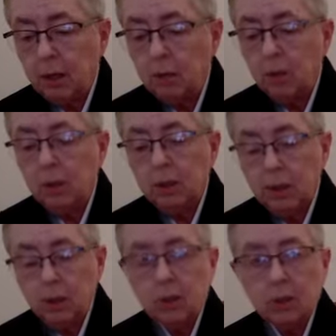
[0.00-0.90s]
Dogen
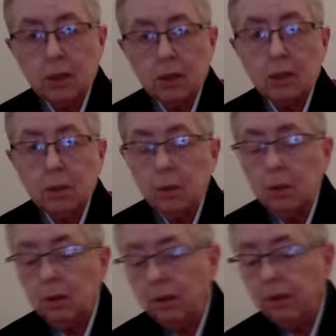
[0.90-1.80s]
teaches us that we
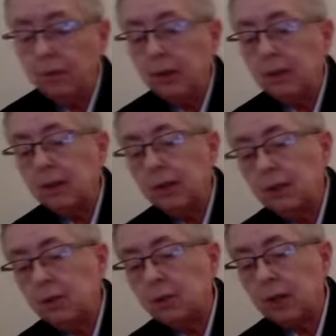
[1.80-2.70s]
live at the
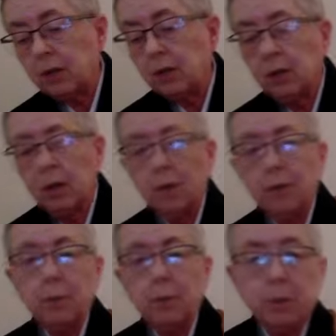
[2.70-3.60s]
intersection of
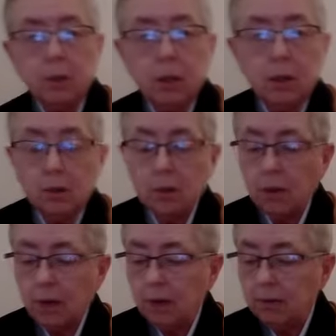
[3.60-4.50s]
the
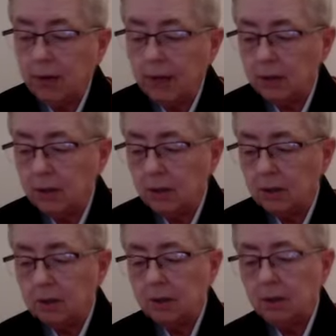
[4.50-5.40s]
particular and
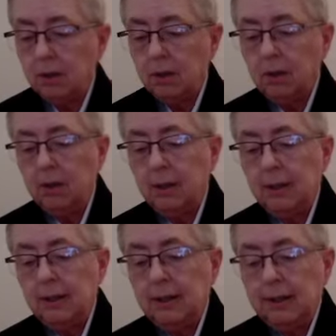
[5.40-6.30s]
vastness.
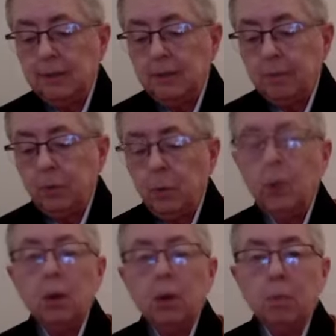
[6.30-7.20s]
We
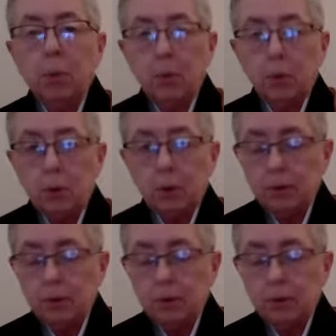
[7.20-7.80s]
are both.